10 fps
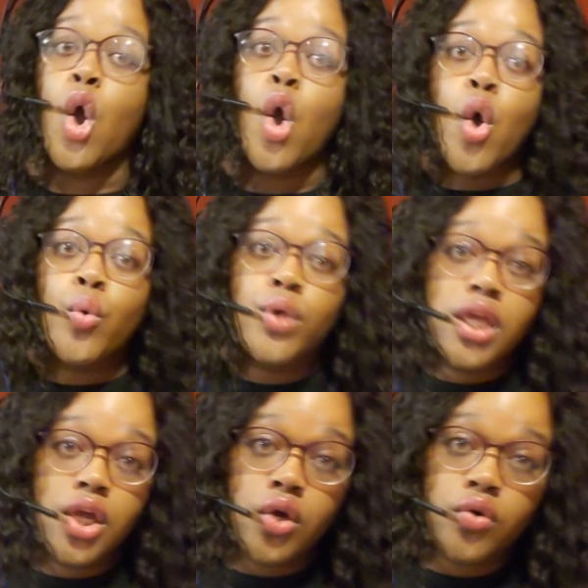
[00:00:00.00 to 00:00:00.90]
all we
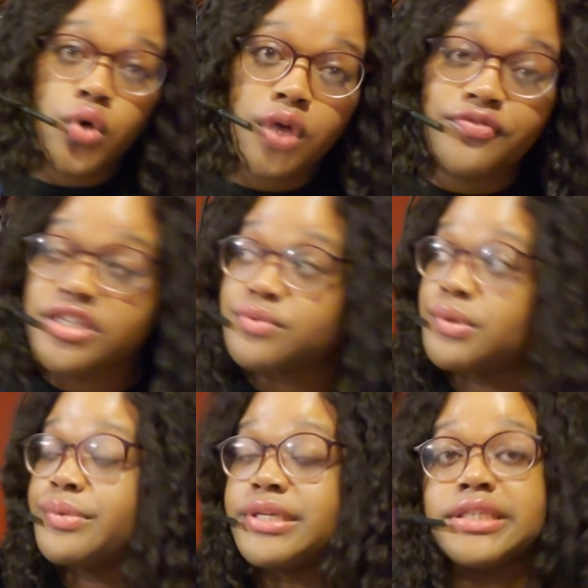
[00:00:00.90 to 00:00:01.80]
can go off is
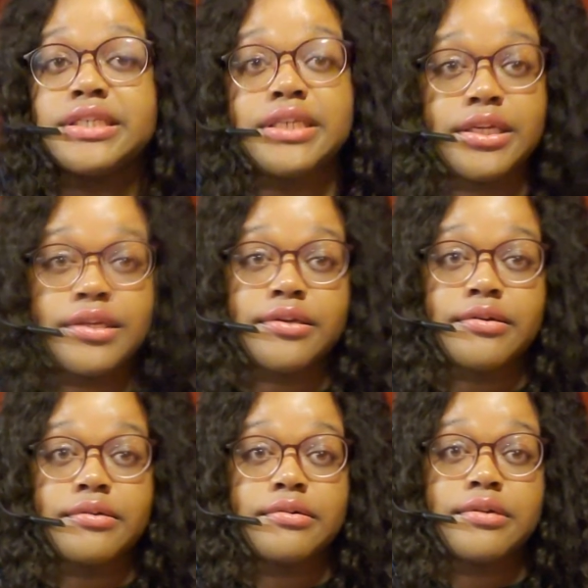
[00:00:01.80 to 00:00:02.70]
what we see, you
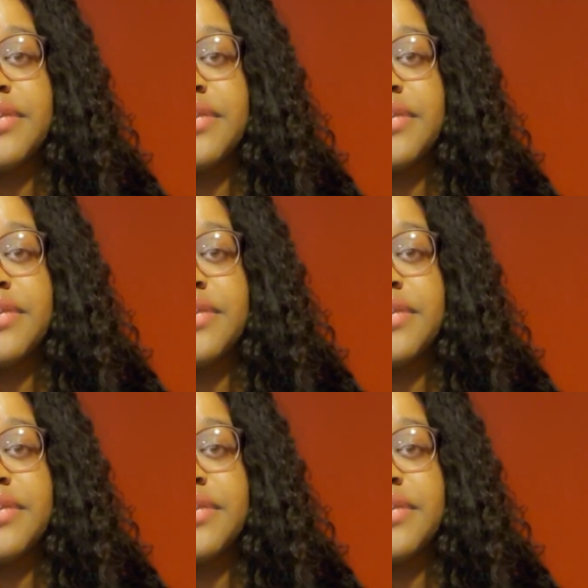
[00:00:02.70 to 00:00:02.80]
know?